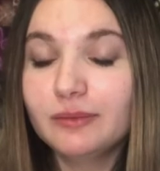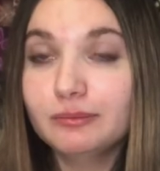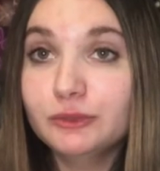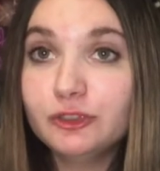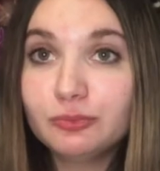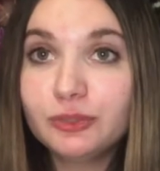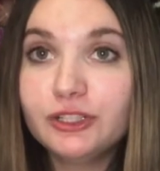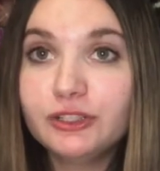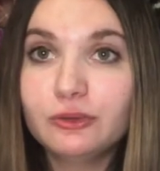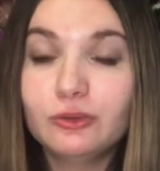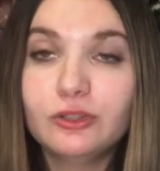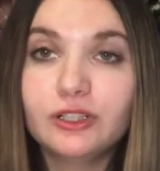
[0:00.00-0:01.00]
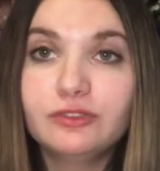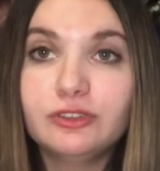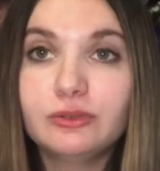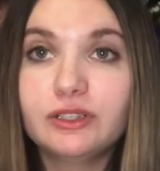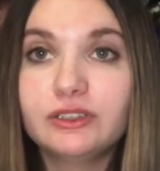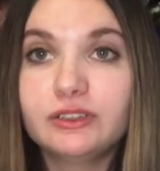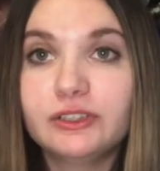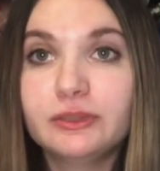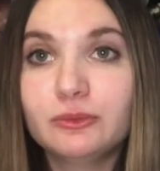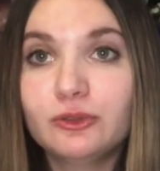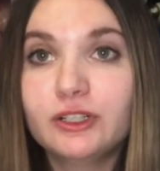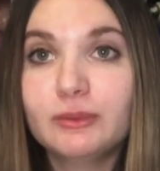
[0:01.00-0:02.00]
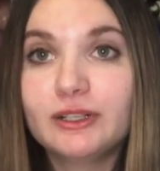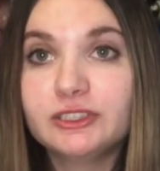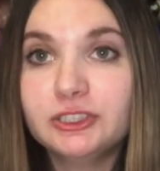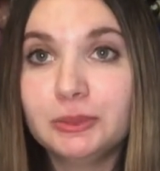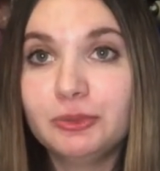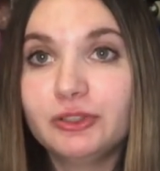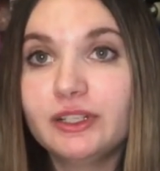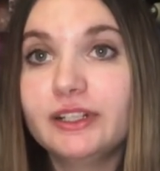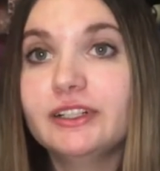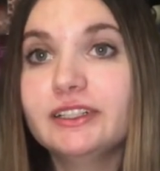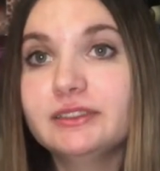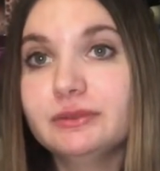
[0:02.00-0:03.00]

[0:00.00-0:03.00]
movement, or if you want to learn more about Strip Your Letters,